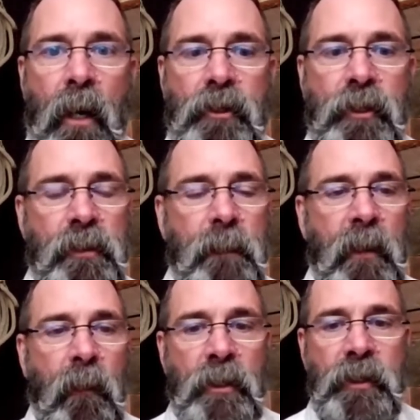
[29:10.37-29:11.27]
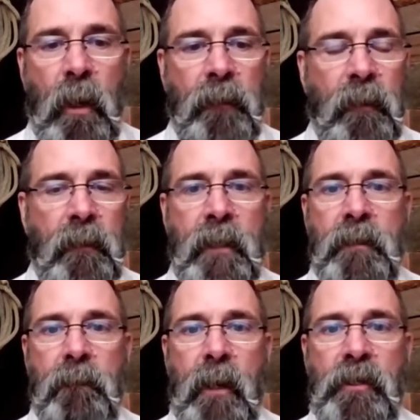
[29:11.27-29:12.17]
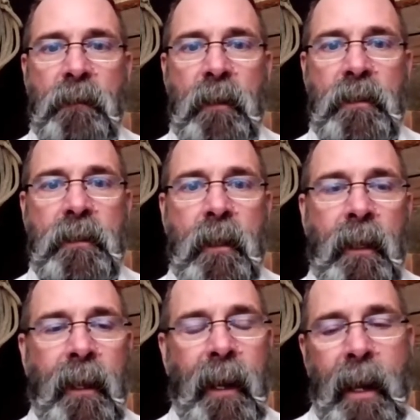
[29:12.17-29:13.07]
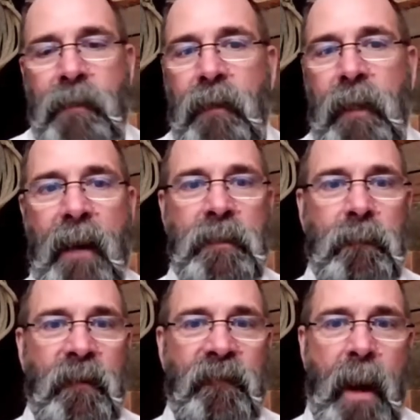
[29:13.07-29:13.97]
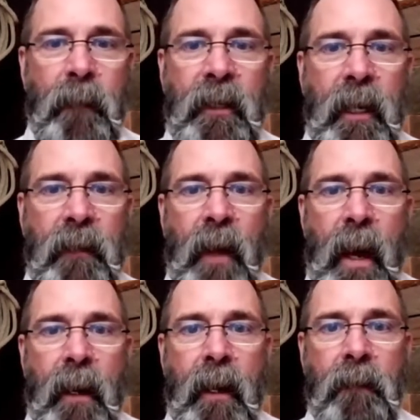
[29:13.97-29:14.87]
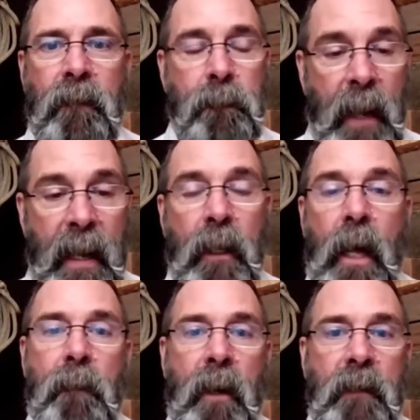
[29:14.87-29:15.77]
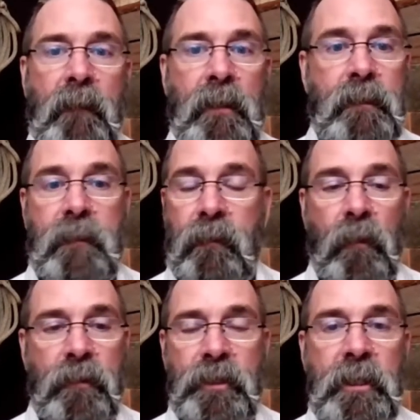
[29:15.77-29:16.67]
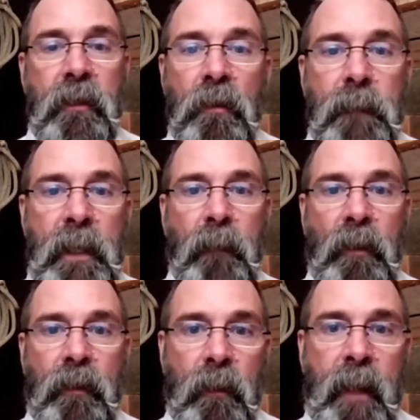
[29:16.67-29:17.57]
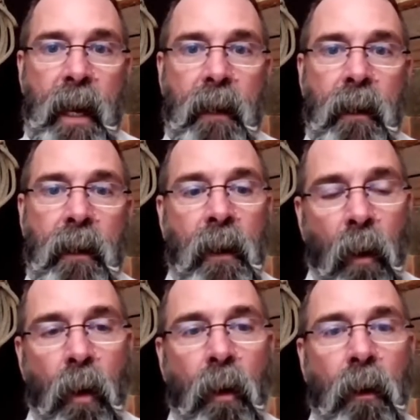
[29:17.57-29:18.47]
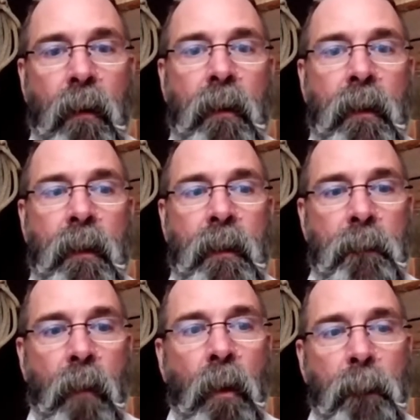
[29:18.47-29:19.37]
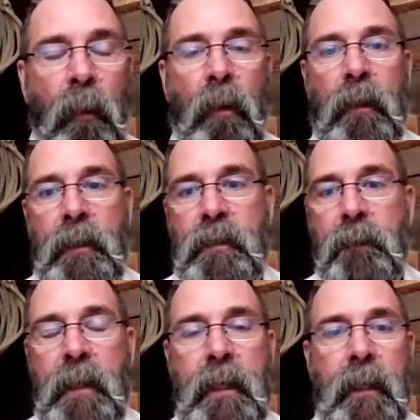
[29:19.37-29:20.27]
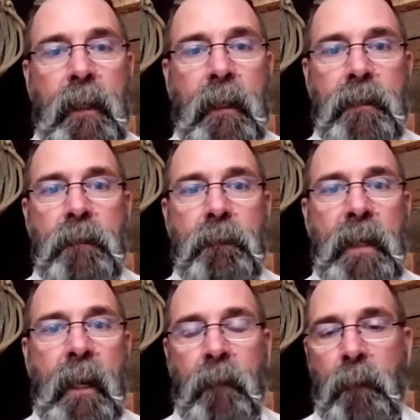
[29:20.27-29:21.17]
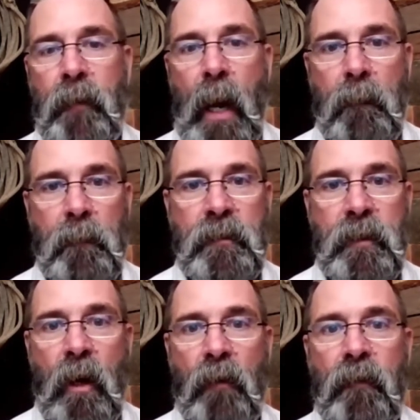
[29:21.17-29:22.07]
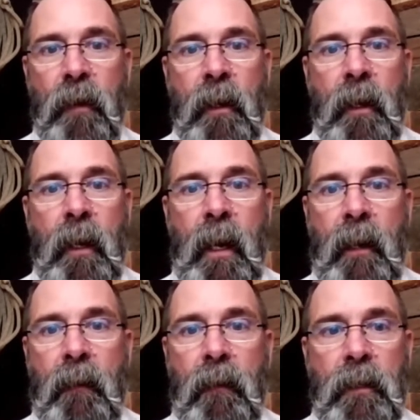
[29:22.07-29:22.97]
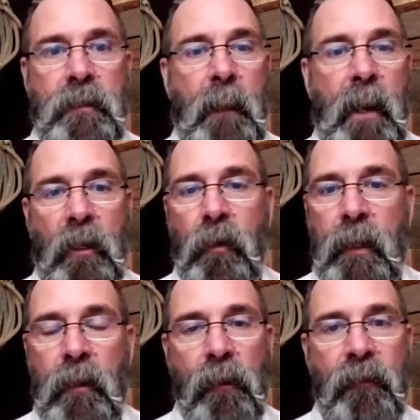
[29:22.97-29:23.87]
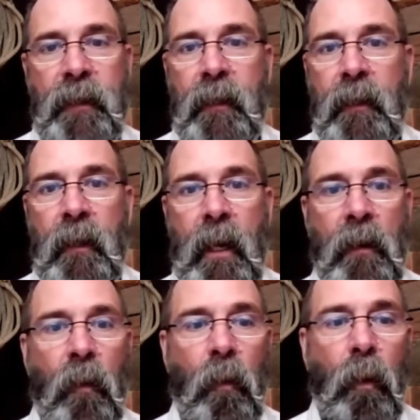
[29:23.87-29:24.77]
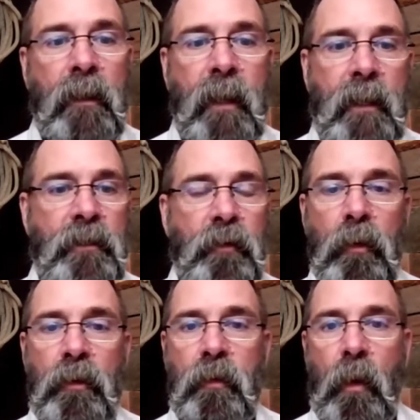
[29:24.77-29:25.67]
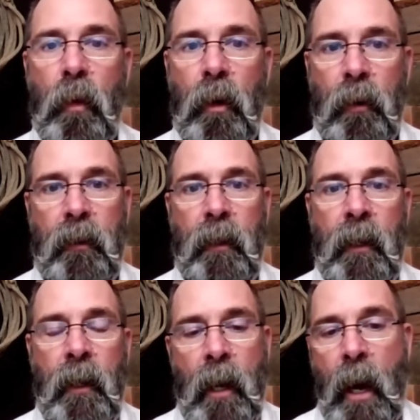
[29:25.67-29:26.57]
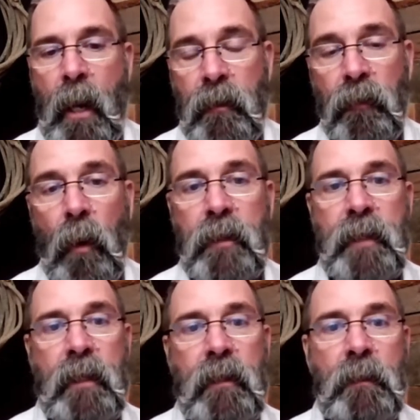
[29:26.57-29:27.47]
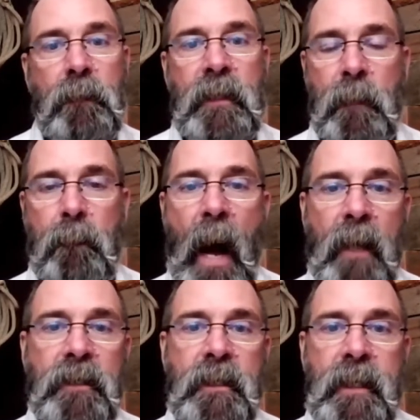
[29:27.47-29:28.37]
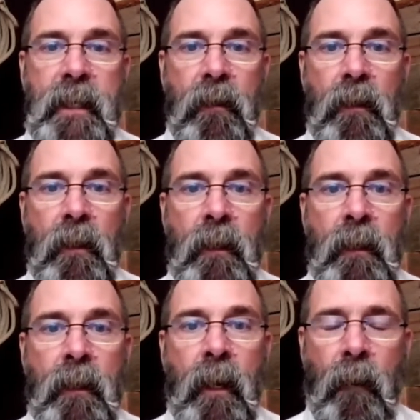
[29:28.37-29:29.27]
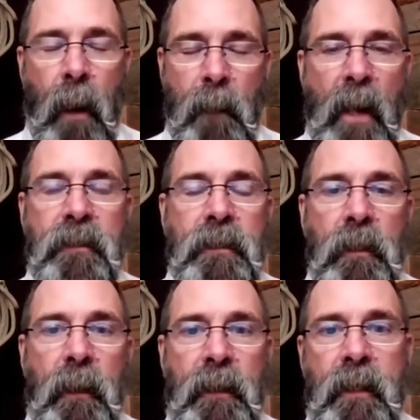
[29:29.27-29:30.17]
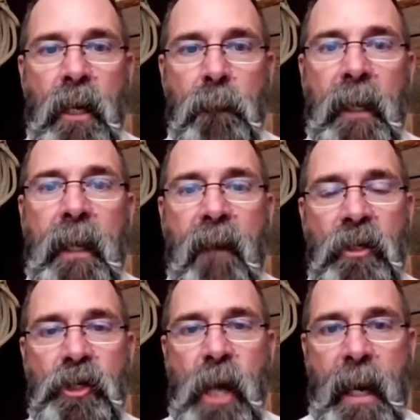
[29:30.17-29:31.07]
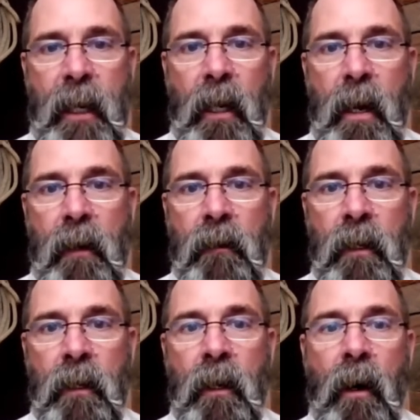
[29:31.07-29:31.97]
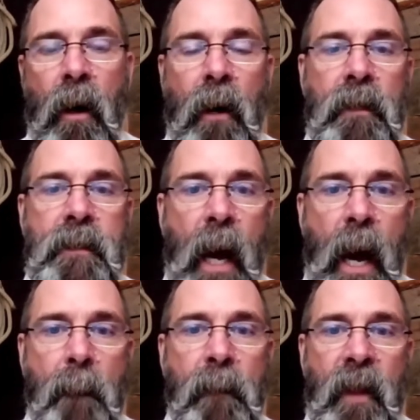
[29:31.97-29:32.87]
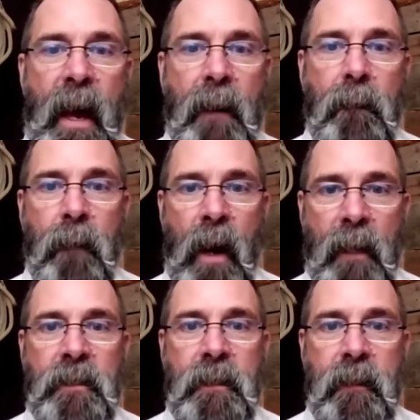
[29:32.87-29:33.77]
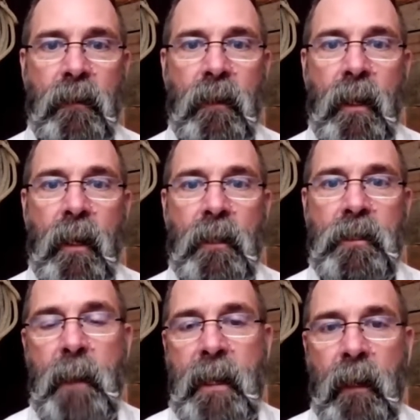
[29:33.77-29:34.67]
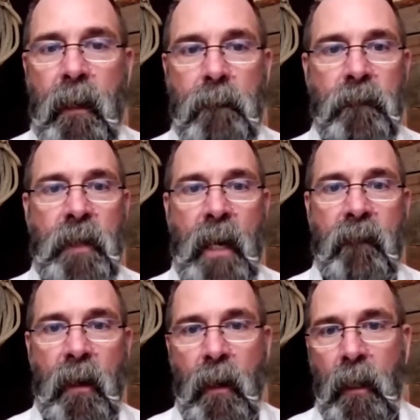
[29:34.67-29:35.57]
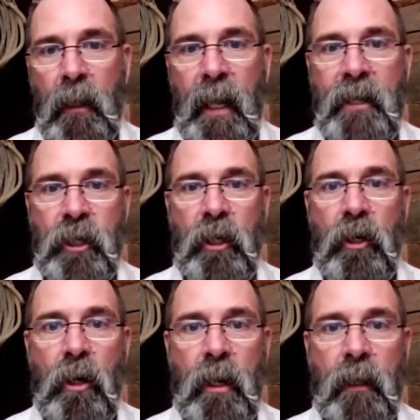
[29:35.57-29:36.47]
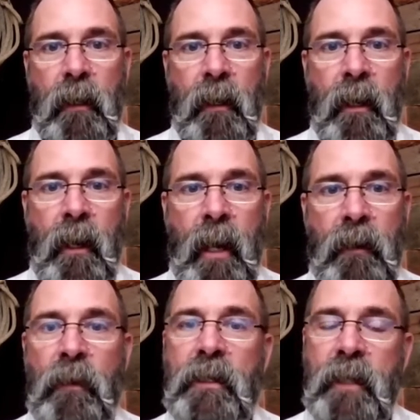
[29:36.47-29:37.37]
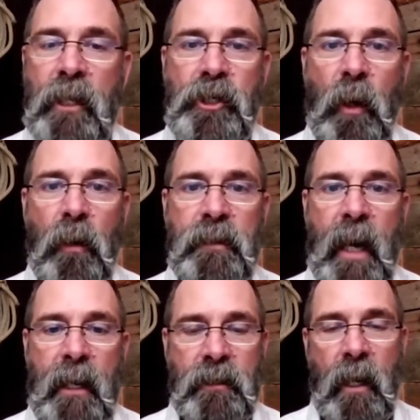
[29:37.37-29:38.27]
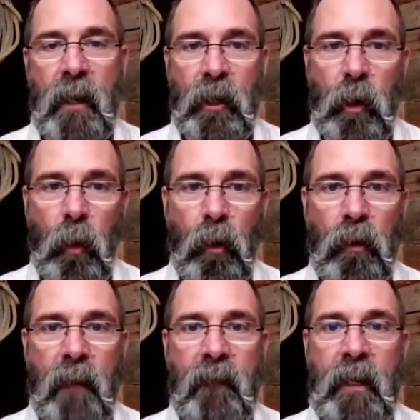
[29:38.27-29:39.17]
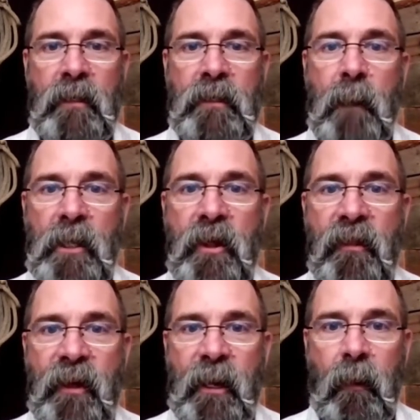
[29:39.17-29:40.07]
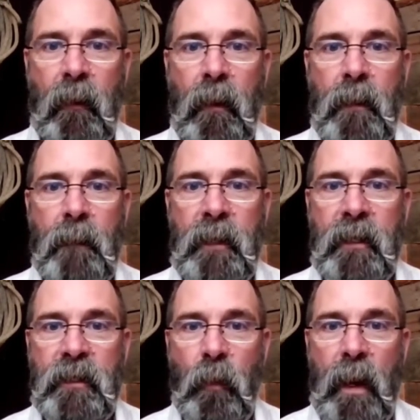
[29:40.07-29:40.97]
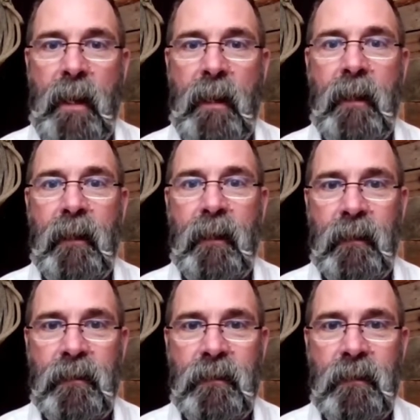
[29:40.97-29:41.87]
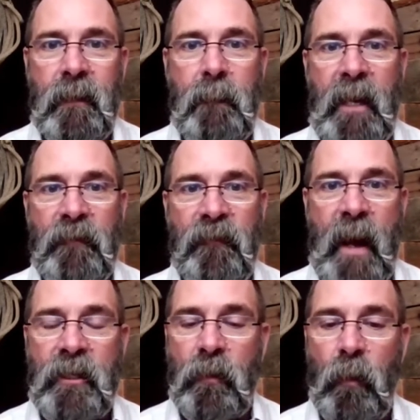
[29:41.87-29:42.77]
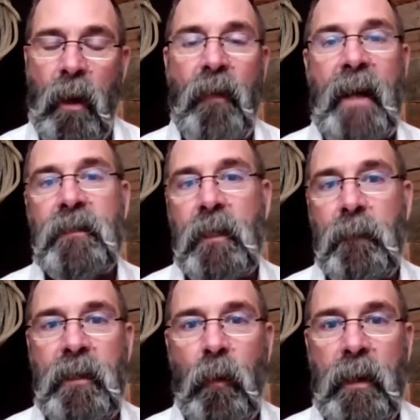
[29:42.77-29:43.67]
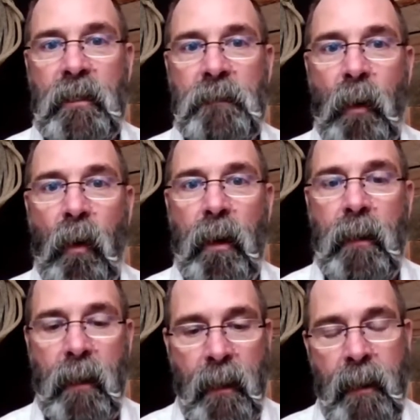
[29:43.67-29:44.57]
Uh, show somebody what you want. They'll take some measurements, and you could have somebody fabricate that and pay a lot of money because those are skilled people doing that. Or more importantly to me is the being able to problem solve, and it's about critical thinking and and what kind of tools will work. Uh, you'll notice I used a piece of box steel or not box steel, but a uh, big heavy channel iron on the top of that box steel to make a kind of a, a ledge and a hook. And the reason I chose that is on the corner of it is much thicker because of the way it is manufactured. Well, that's going to be your weakest point.